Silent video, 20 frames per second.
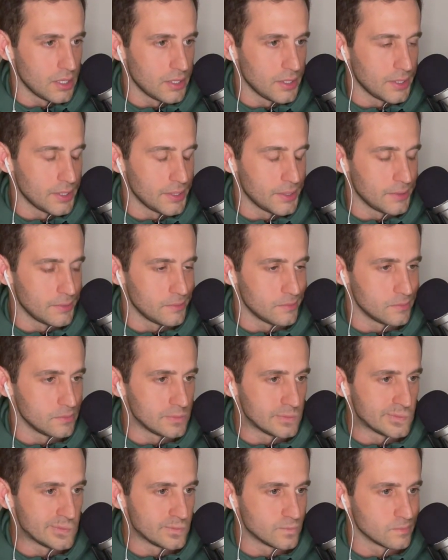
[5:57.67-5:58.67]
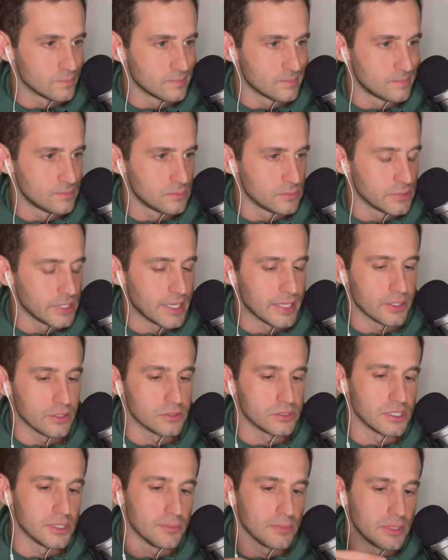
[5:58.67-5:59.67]
Yeah,
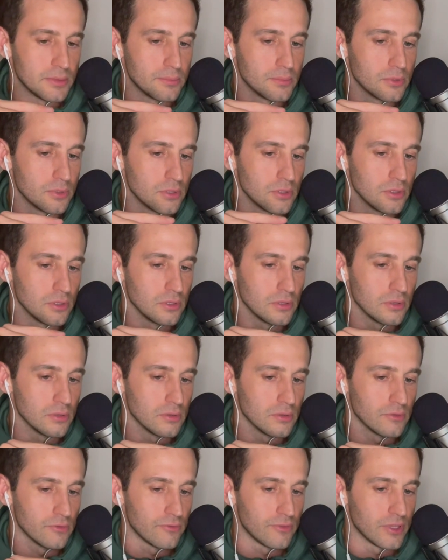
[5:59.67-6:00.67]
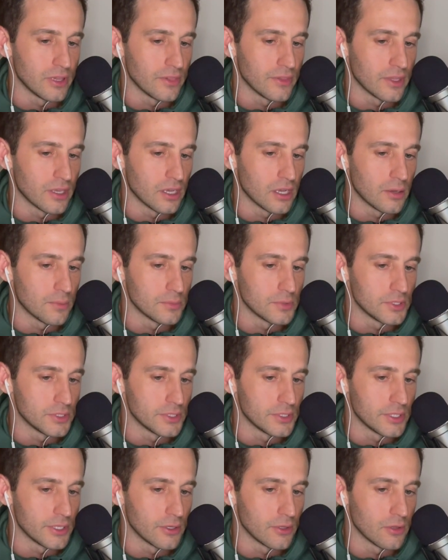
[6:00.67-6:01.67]
you see people filling up
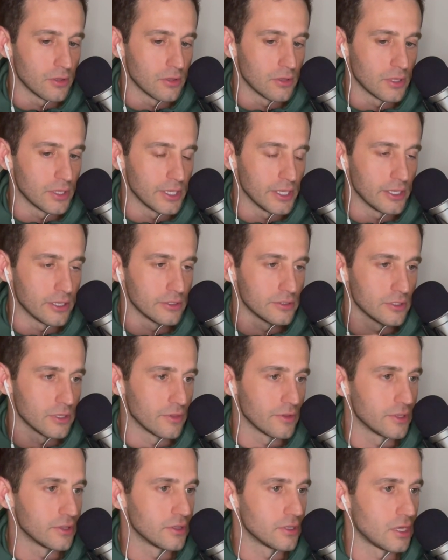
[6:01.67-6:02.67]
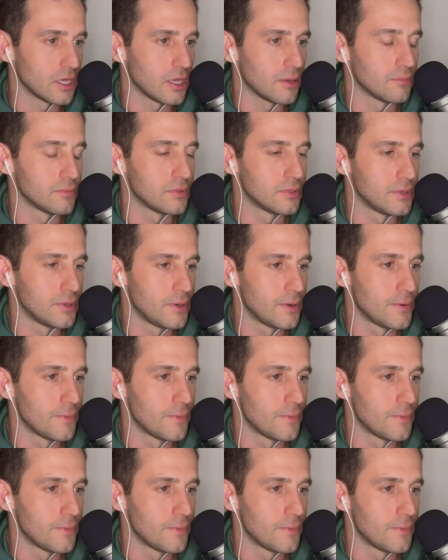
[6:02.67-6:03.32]
till here, till the top.